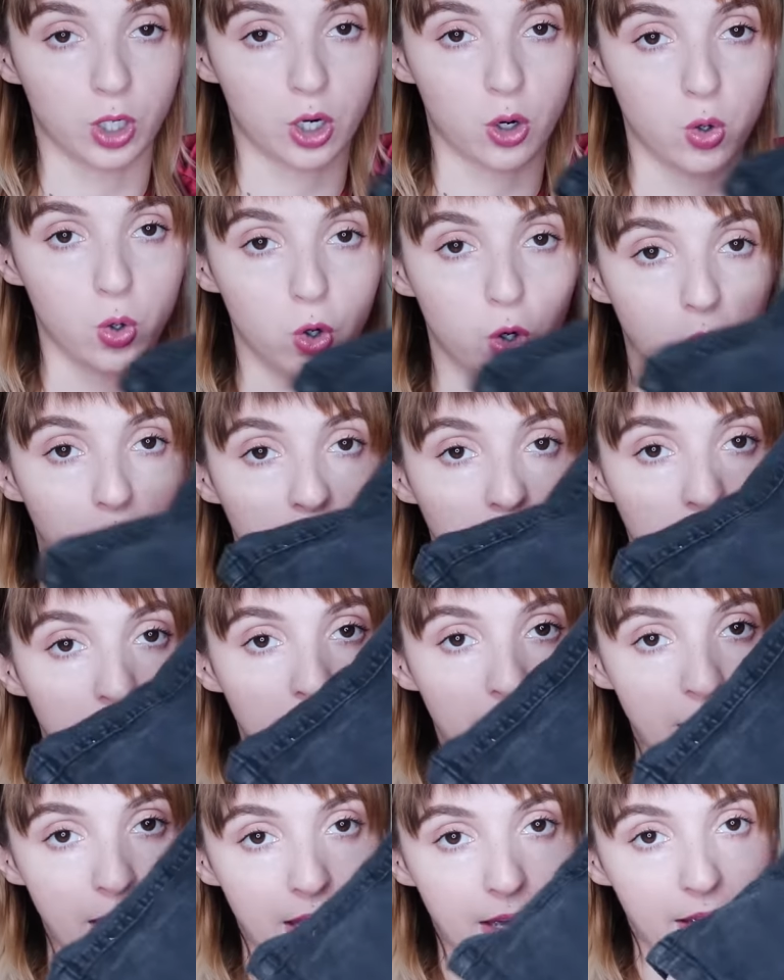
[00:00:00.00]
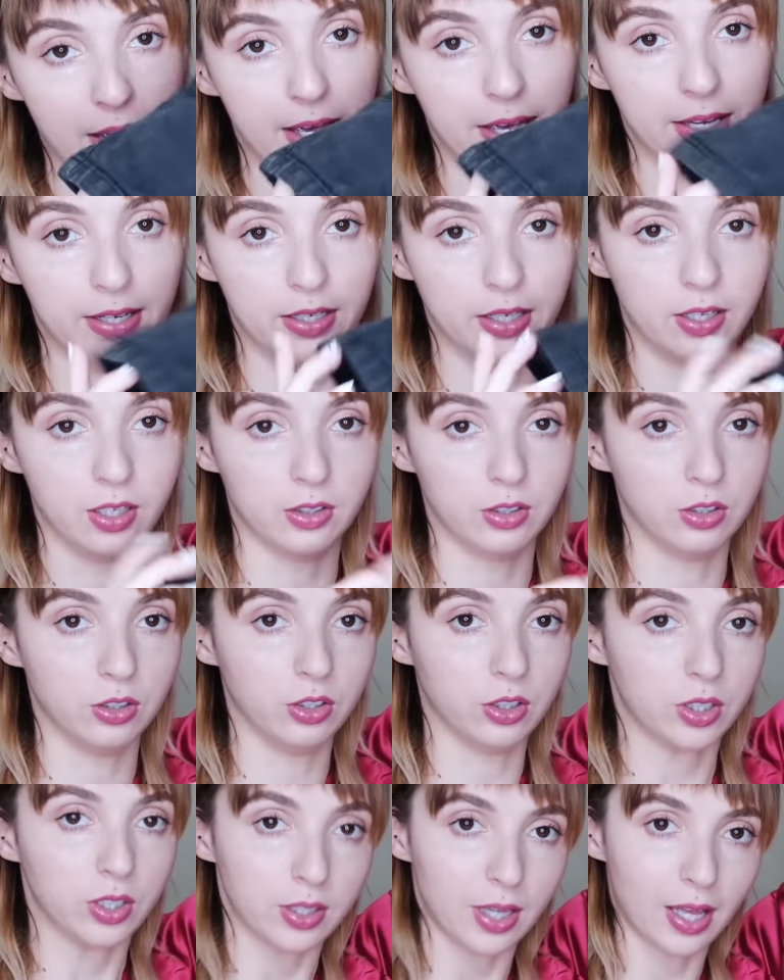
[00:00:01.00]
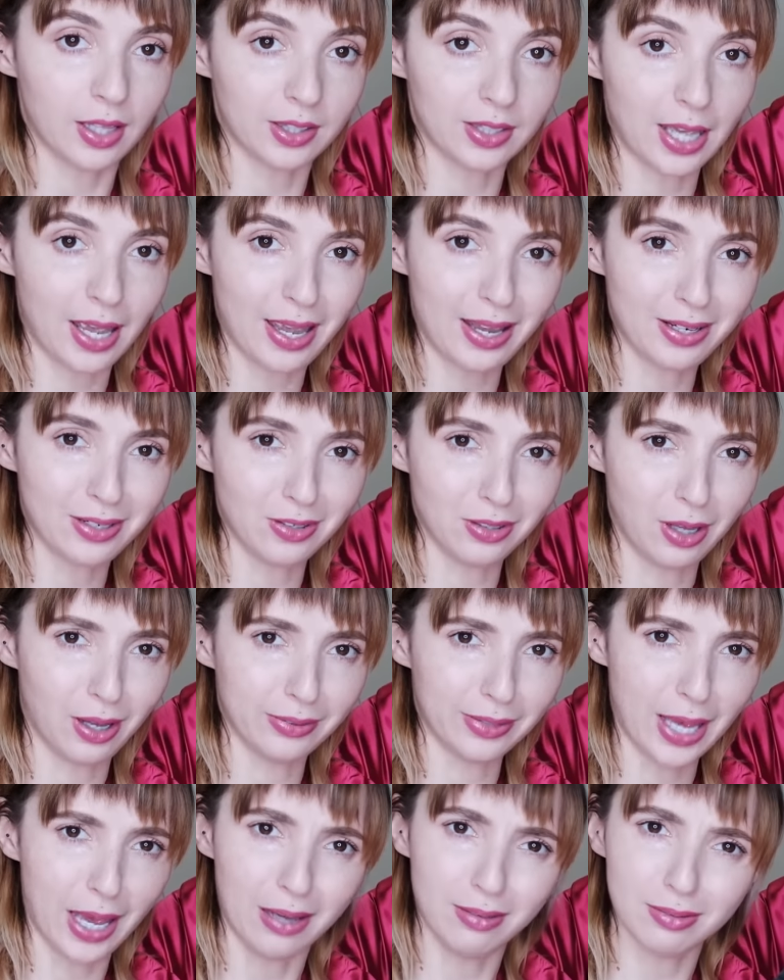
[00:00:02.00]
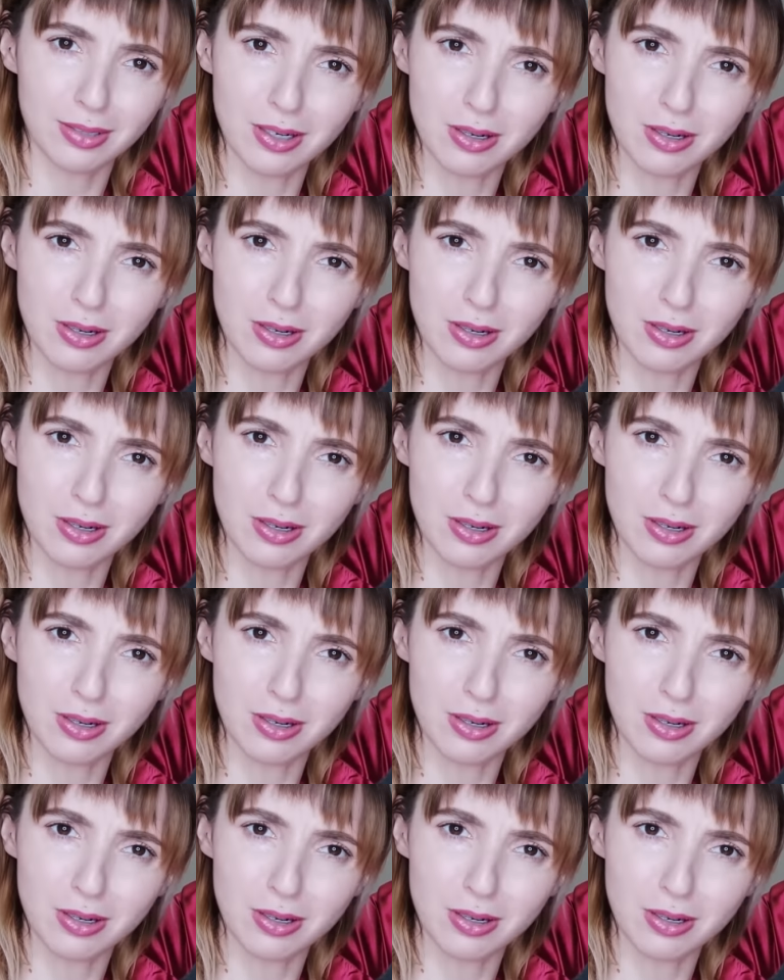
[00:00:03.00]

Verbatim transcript: were cool. And look at the ankle on that.